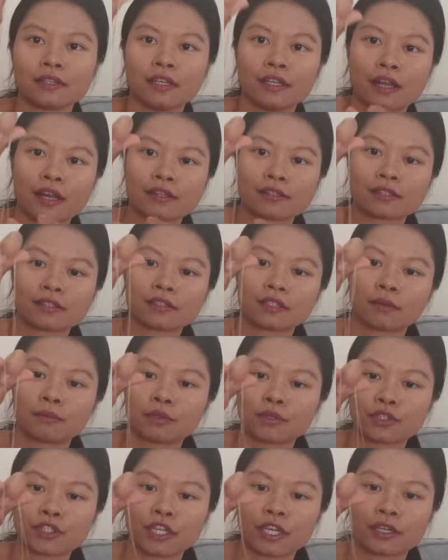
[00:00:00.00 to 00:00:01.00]
It has a
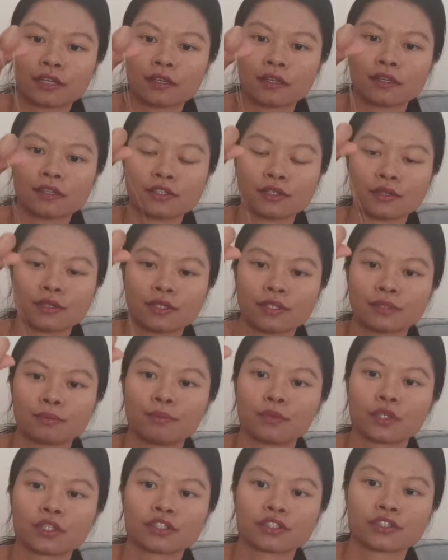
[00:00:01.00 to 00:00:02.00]
double chain in it, so it's
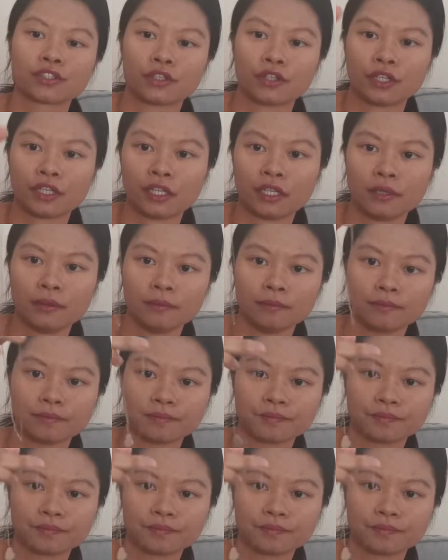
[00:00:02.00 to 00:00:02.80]
more sturdy.